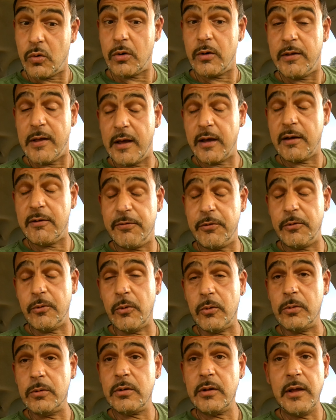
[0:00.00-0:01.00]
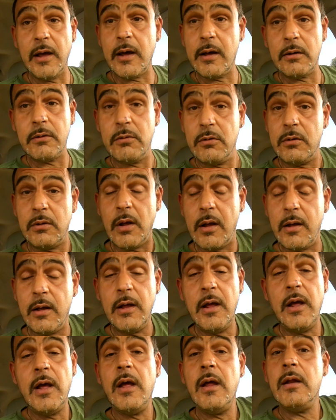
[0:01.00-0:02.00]
tank of fuel. Yeah. Did
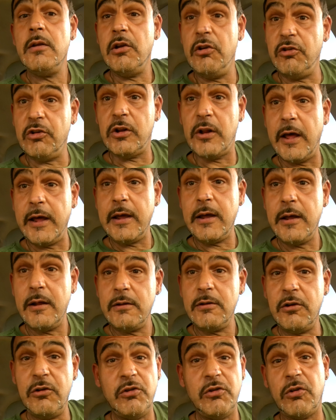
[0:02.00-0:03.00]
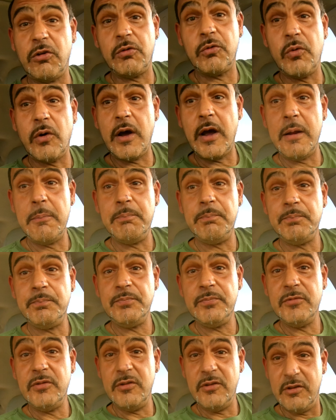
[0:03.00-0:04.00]
you subscribe?
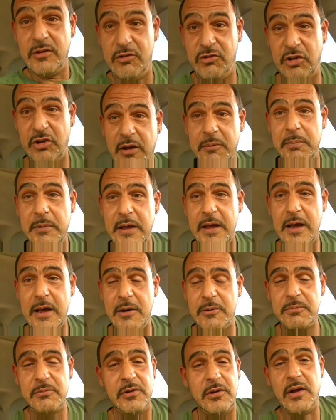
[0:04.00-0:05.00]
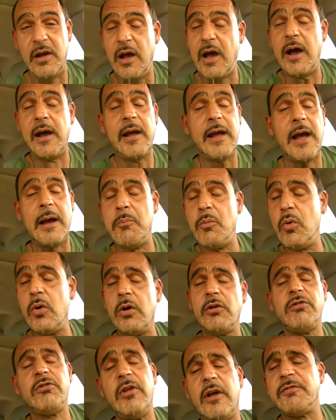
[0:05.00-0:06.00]
Check me out. Yeah, I got more
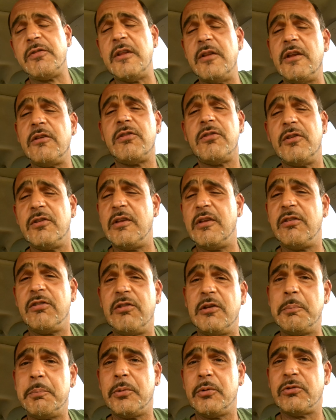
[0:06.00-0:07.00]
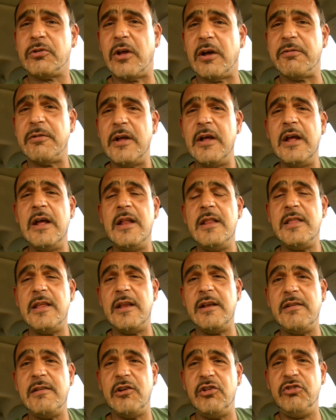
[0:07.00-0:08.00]
stuff than this simple stuff to
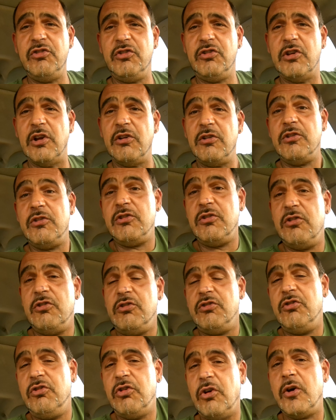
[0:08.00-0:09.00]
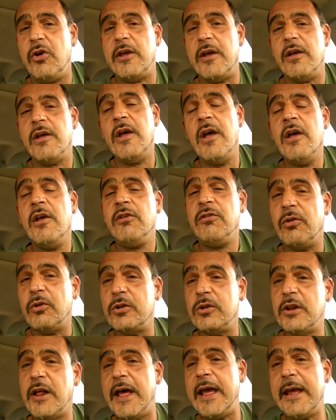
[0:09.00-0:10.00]
show you. So
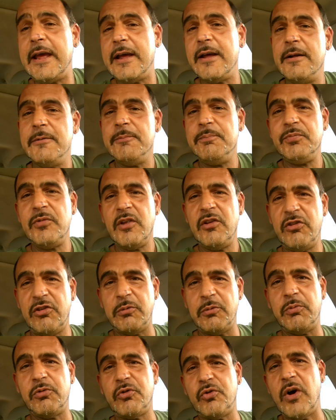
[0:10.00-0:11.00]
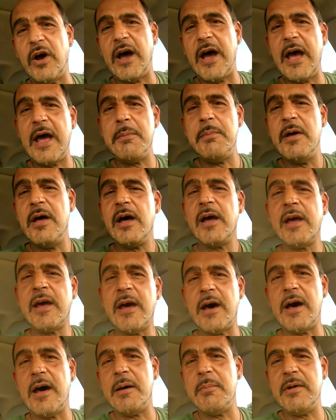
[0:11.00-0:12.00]
like, subscribe,
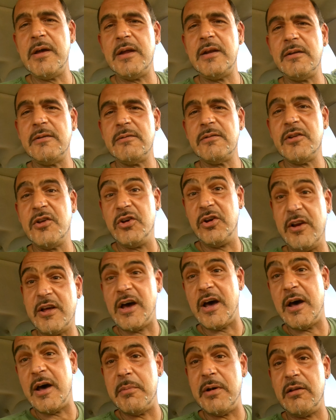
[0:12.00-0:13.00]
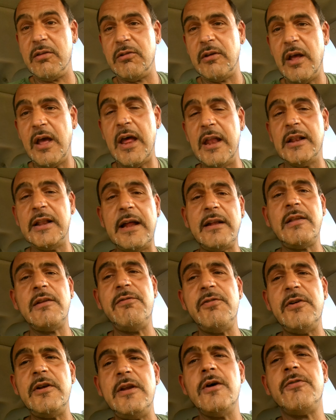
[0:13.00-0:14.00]
comment, good comments, and let the
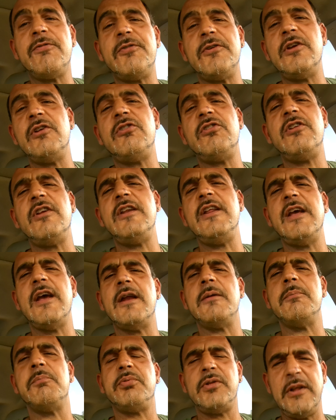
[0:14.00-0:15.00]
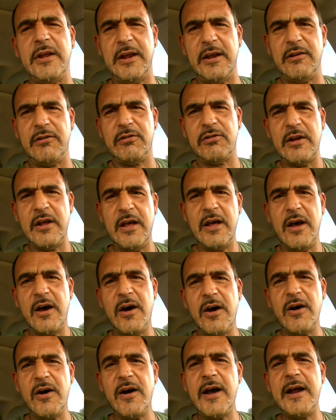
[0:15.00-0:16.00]
video finish to the end, please.
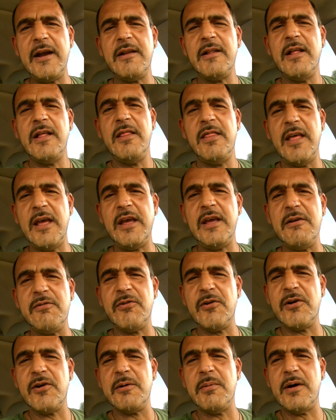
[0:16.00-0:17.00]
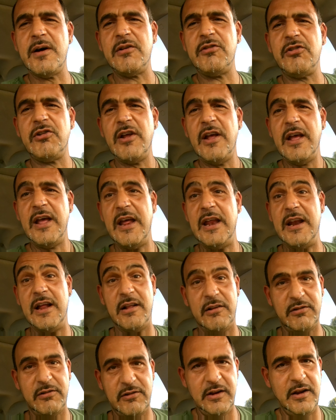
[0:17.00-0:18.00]
All right. Thank you very much, and
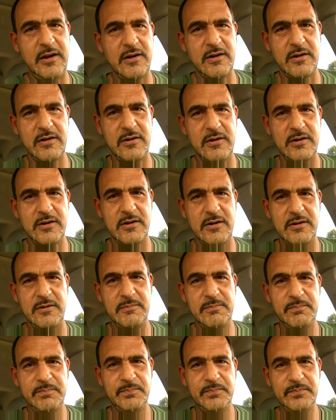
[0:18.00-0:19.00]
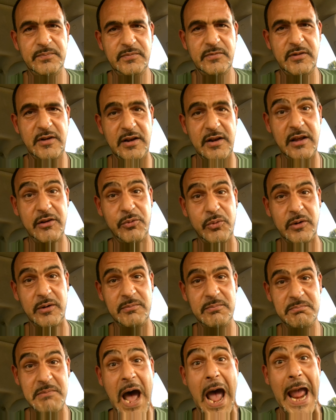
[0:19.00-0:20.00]
I'll see you on the next one.
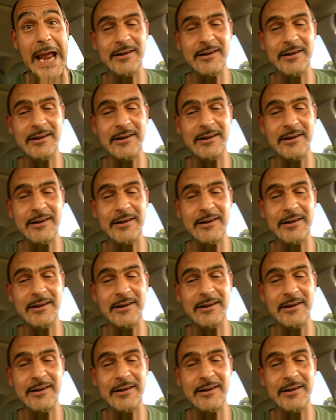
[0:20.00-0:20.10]
Bye.